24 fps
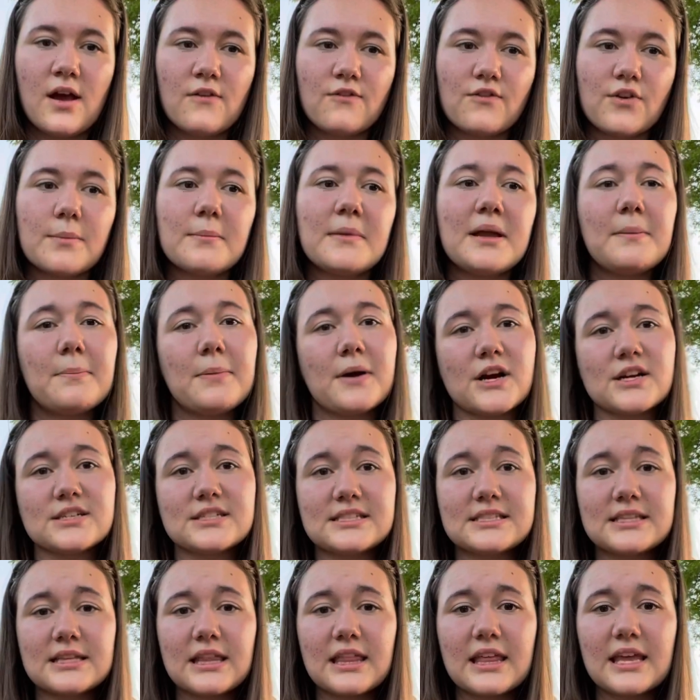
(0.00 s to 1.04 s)
For me
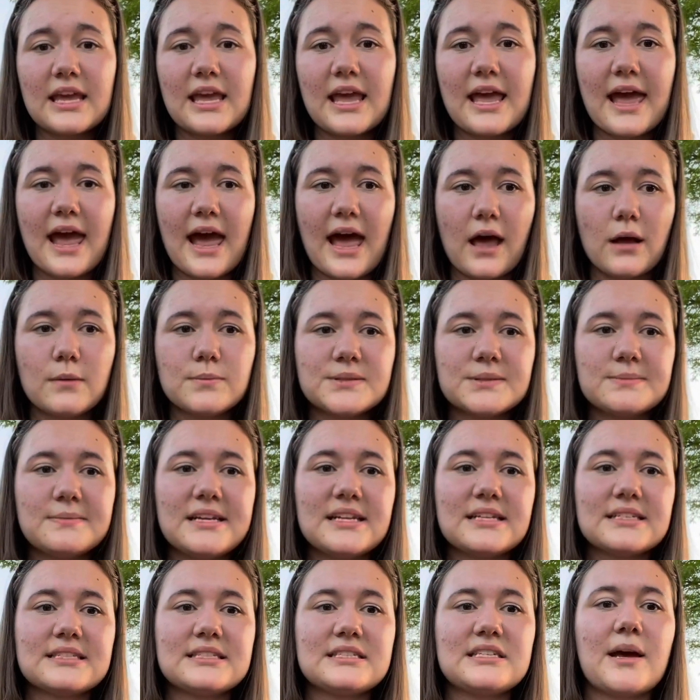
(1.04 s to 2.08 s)
personally, it helps me
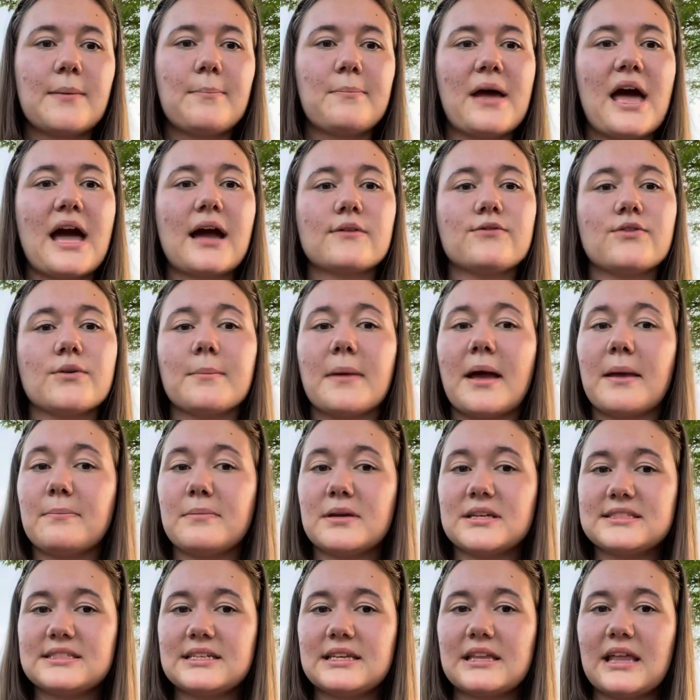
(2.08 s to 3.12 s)
to step back from my
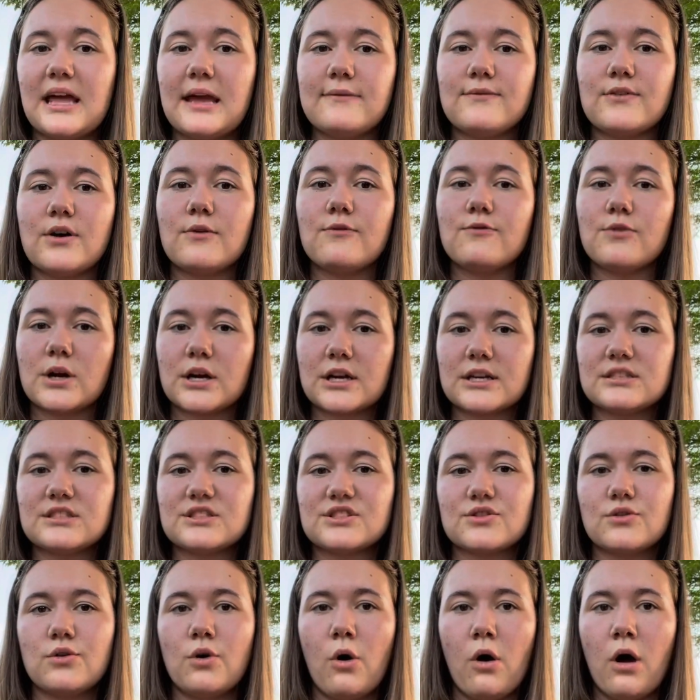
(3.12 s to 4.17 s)
busy life of work and
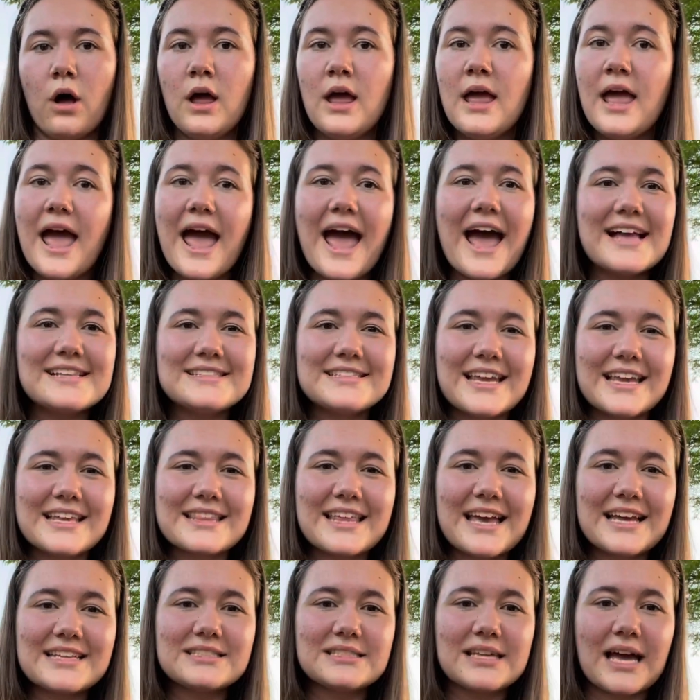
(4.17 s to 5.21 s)
school and take
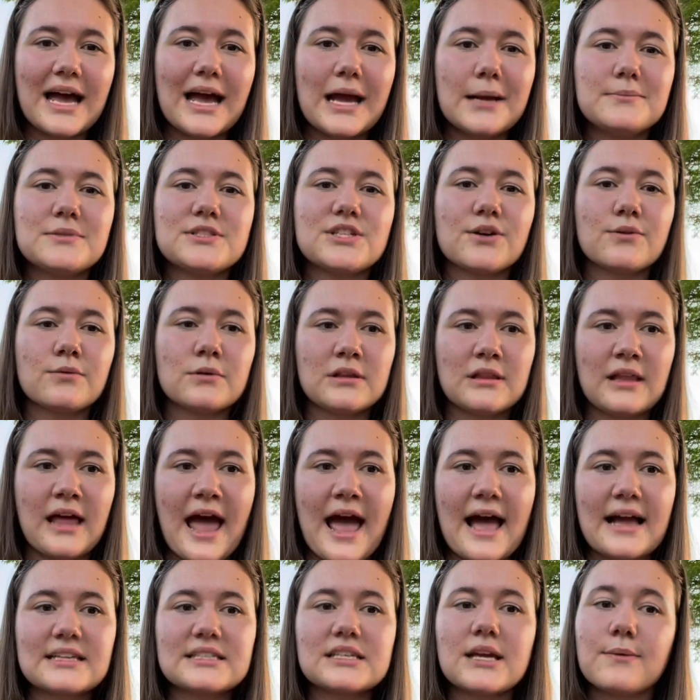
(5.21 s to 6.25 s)
that time to
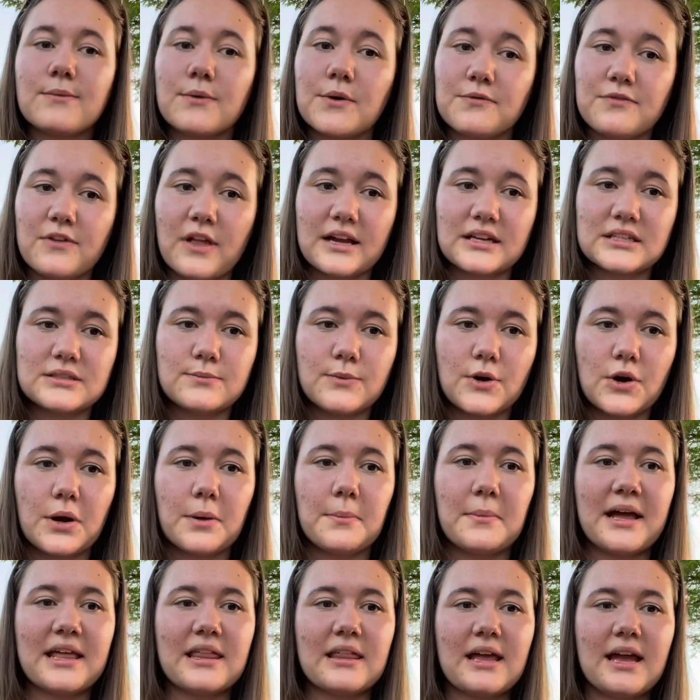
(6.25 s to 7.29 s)
relax and reflect more on
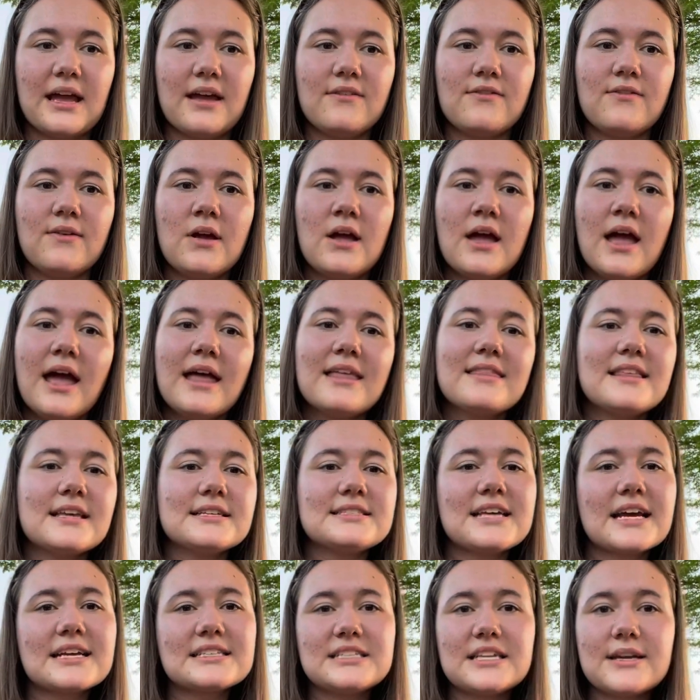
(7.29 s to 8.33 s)
my life. This
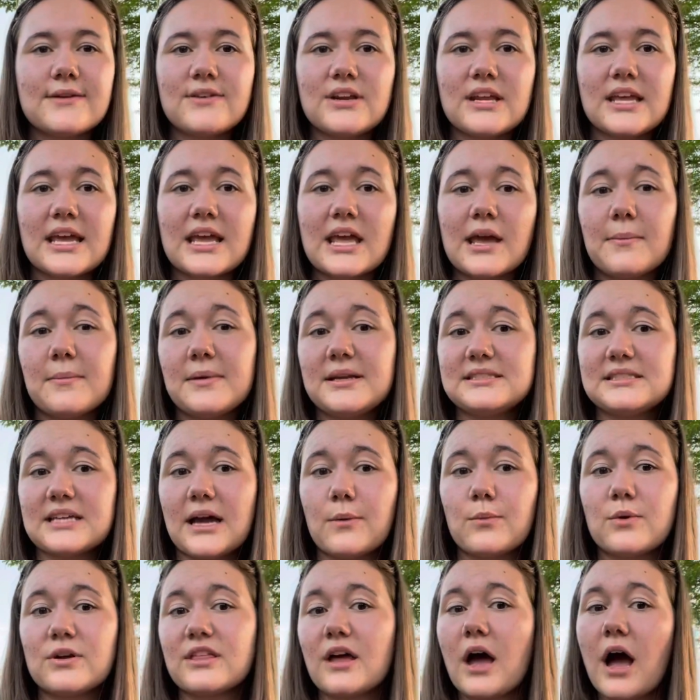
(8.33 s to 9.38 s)
activity can be
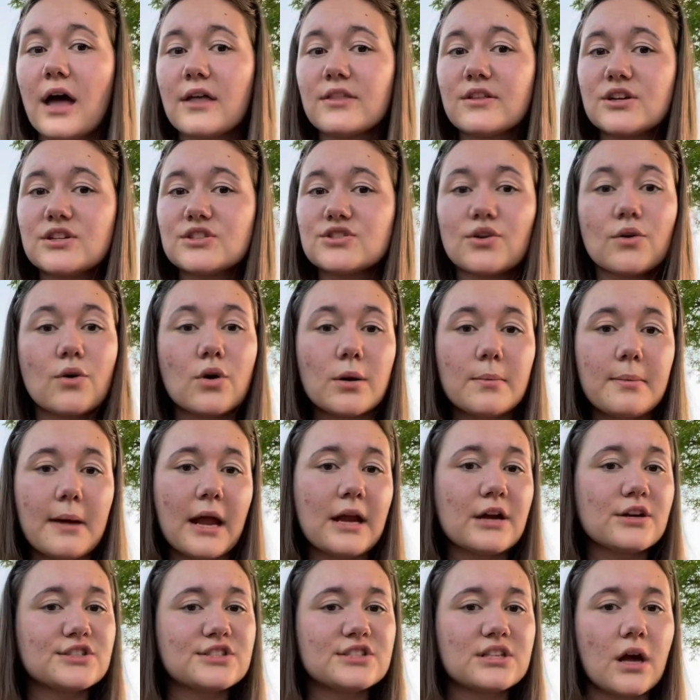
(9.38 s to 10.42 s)
done with others or by
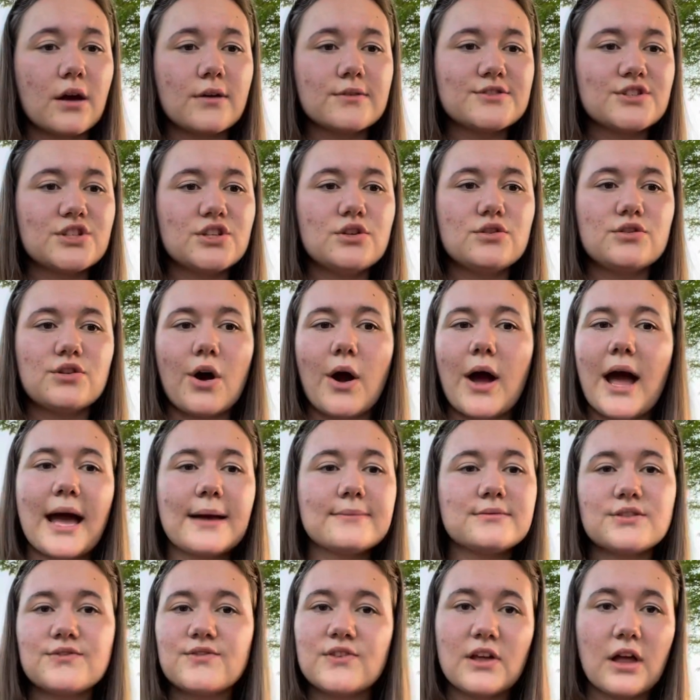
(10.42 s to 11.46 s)
yourself, so you don't have
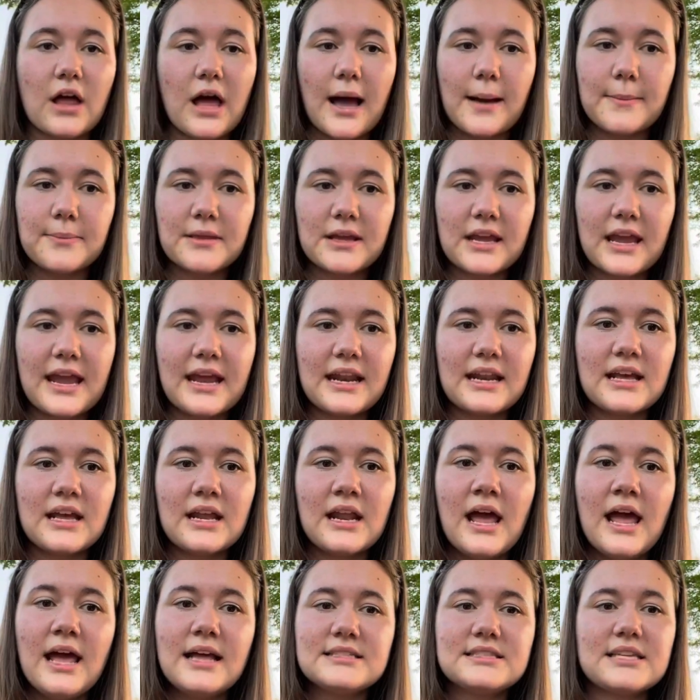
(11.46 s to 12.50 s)
to feel obligated
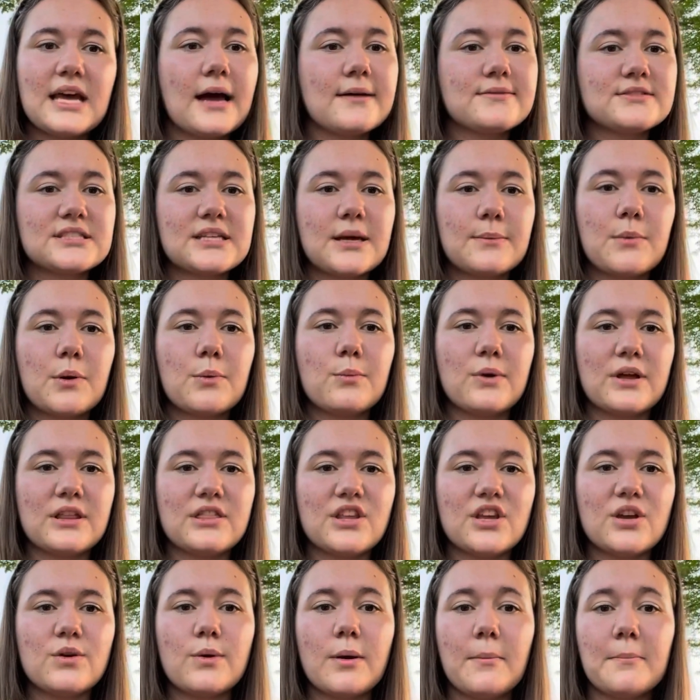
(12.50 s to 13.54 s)
to have someone with
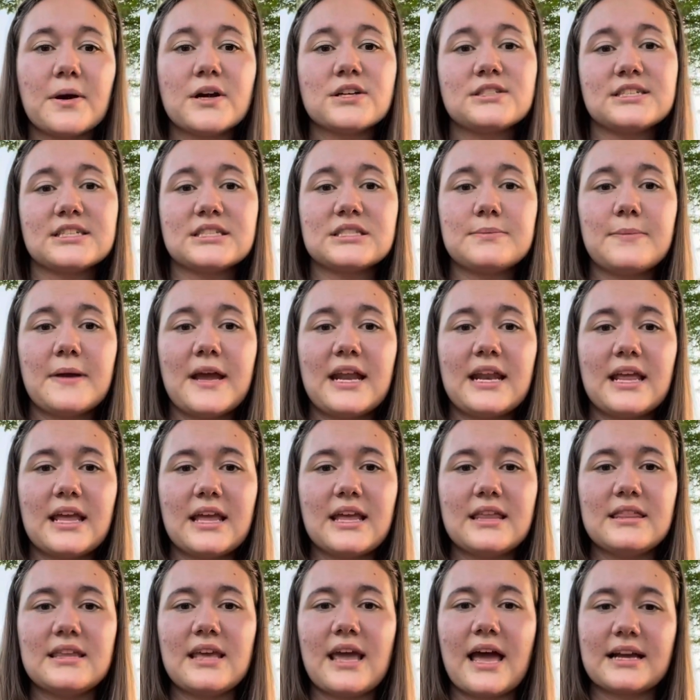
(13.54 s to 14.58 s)
you when participating
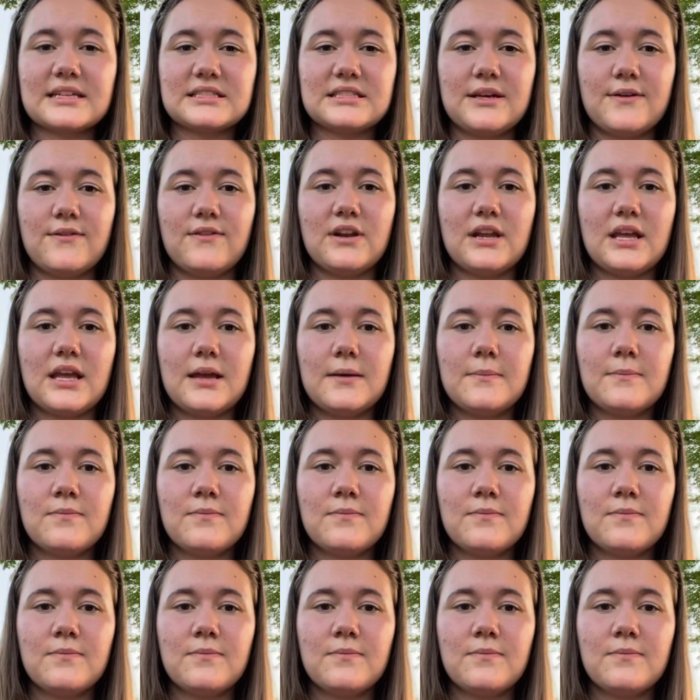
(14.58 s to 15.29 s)
in the activity.